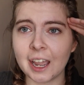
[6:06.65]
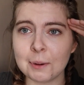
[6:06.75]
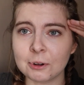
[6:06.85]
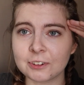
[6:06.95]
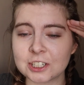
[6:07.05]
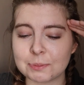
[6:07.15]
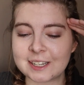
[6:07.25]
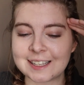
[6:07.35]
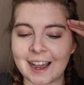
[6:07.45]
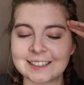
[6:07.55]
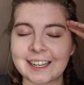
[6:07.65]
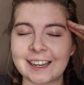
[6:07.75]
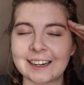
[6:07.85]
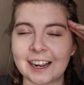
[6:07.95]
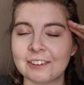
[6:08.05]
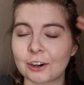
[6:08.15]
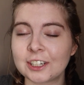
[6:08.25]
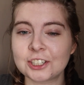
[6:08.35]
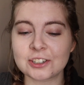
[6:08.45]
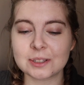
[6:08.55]
April first to be exact, and I have
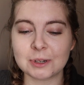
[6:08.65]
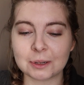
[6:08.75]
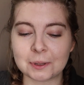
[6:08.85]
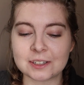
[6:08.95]
already chosen the book